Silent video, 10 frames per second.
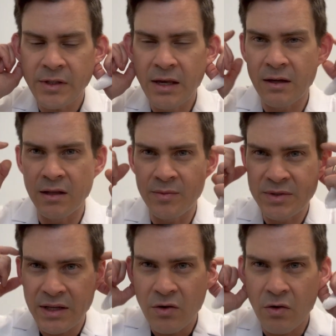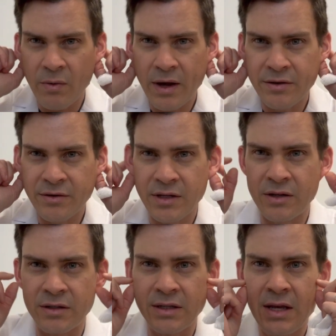clips that go around your
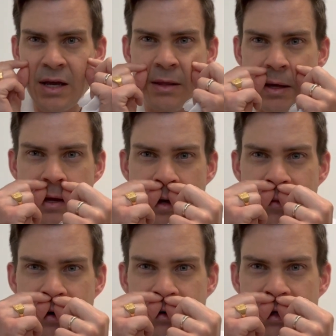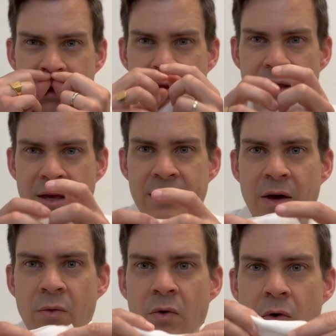ears that come underneath
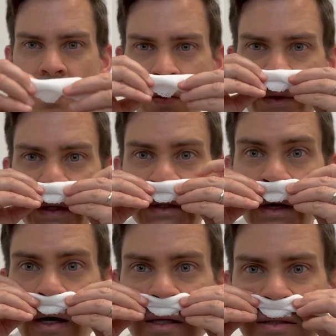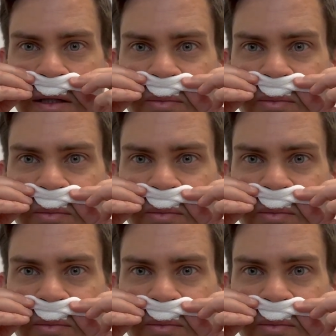that will hold this gauze in